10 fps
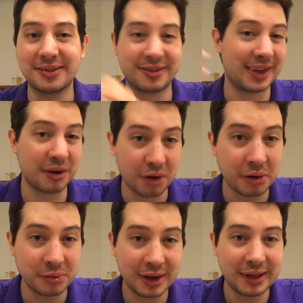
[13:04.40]

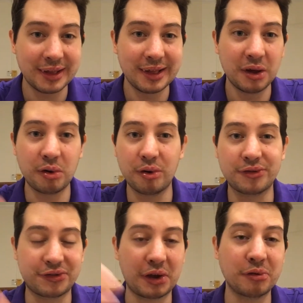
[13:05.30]
zero, or
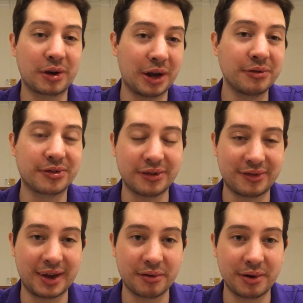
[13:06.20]
so close to
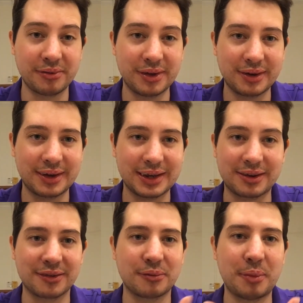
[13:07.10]
zero that it
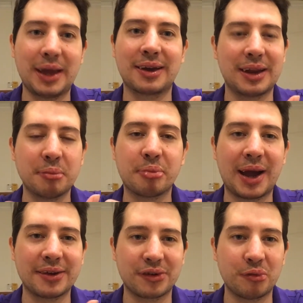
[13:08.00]
doesn't make an
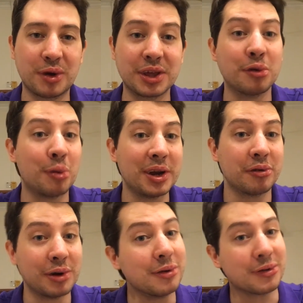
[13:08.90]
impact on whether you win
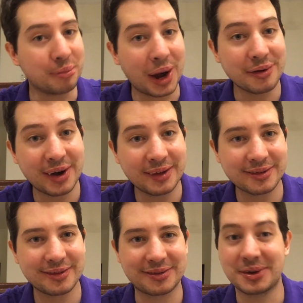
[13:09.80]
or lose a bike
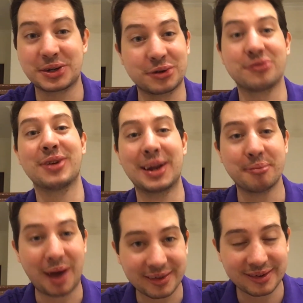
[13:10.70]
race, so it shouldn't really
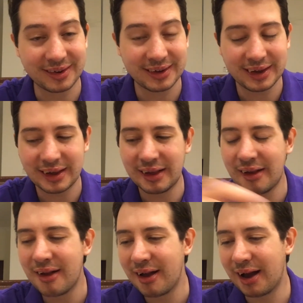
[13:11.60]
matter.
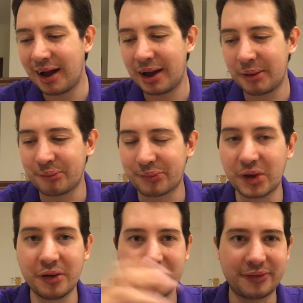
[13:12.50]

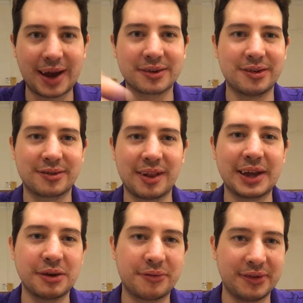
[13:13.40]
Other factors
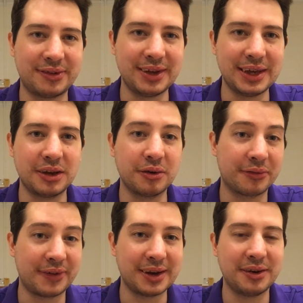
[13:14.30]
like your fatigue, your
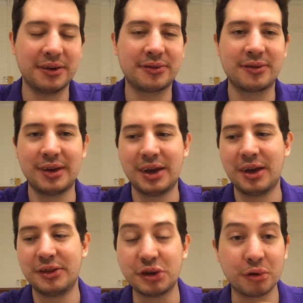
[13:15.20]
fitness,
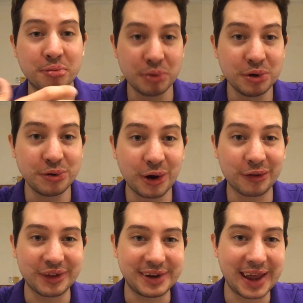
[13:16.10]
your mood
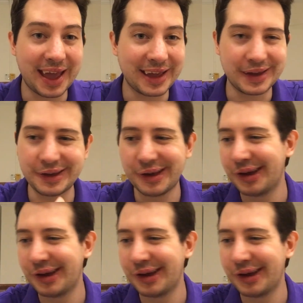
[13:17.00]
on the day,